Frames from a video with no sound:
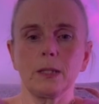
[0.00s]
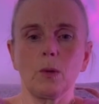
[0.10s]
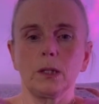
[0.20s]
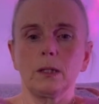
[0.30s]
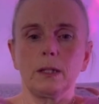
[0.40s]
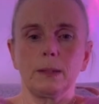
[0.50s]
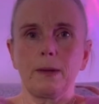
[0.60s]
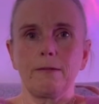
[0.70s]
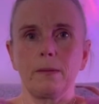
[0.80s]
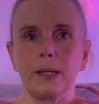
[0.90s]
one, this
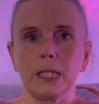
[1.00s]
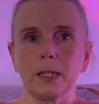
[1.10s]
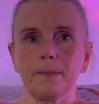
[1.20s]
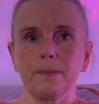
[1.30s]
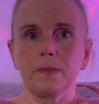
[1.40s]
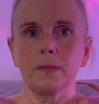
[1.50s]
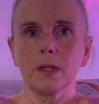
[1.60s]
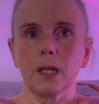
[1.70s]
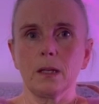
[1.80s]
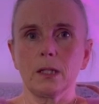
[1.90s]
pyramid.
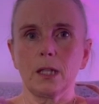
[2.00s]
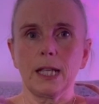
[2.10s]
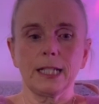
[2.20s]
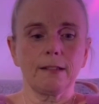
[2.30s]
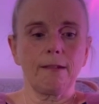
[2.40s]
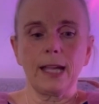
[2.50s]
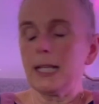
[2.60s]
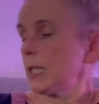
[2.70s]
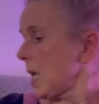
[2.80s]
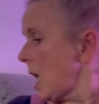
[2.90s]
So that's
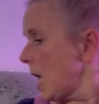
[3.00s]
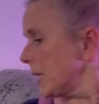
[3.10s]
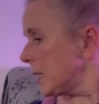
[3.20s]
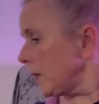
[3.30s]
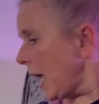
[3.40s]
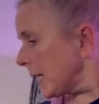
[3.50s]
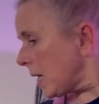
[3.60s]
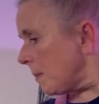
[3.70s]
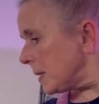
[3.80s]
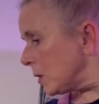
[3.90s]
great. So yeah, it
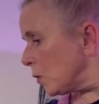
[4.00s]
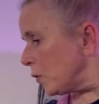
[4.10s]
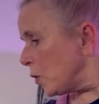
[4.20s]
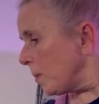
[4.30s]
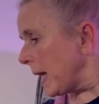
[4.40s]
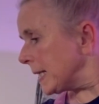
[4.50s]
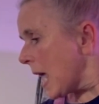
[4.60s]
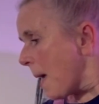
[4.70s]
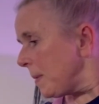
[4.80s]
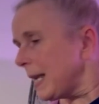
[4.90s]
comes in all formats.
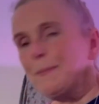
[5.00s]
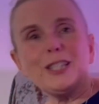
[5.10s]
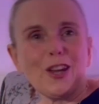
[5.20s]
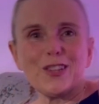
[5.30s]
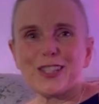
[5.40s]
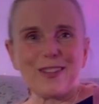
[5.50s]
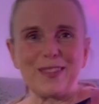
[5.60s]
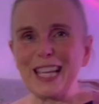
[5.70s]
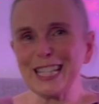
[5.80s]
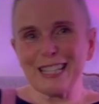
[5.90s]
But let me show you
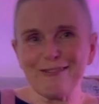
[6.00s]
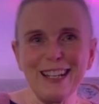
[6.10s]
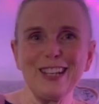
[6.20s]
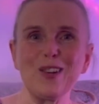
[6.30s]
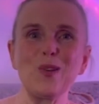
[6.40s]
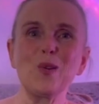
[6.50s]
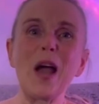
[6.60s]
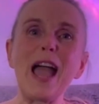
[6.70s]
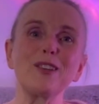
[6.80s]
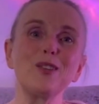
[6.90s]
something, because it's really cool
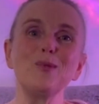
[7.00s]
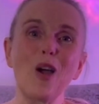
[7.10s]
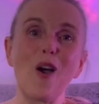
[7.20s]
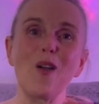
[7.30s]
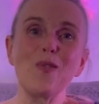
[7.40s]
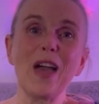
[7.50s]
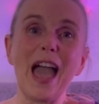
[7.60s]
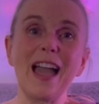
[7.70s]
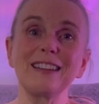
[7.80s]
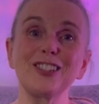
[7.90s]
how you know
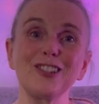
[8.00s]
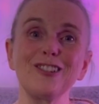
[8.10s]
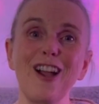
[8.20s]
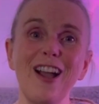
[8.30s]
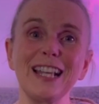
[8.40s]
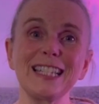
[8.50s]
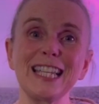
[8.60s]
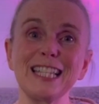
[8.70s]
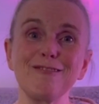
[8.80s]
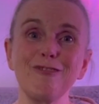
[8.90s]
that Shungite
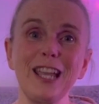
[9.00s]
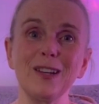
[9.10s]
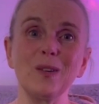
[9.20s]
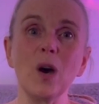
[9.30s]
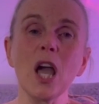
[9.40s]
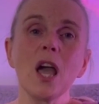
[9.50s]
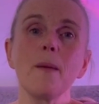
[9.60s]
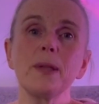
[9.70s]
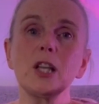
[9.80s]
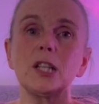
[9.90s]
is real,
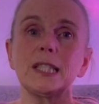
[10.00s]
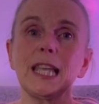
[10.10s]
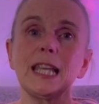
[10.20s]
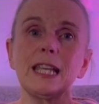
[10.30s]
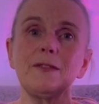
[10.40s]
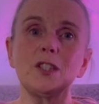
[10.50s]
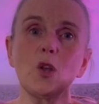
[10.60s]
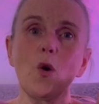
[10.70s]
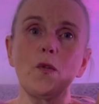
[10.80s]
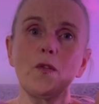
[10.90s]
because it gives
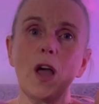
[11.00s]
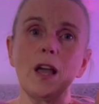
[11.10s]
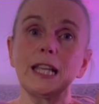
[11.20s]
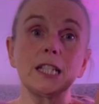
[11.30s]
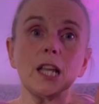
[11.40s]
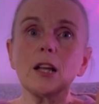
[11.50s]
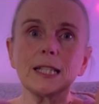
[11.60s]
off, conducts